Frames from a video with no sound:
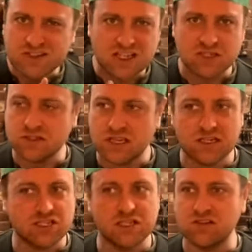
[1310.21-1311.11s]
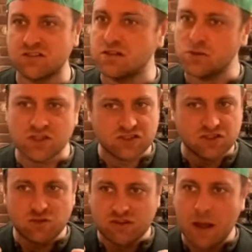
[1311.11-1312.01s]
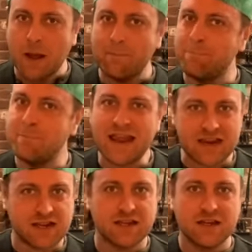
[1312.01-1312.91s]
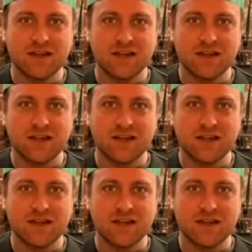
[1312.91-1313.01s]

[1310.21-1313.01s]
traditional things she used to do that just used to make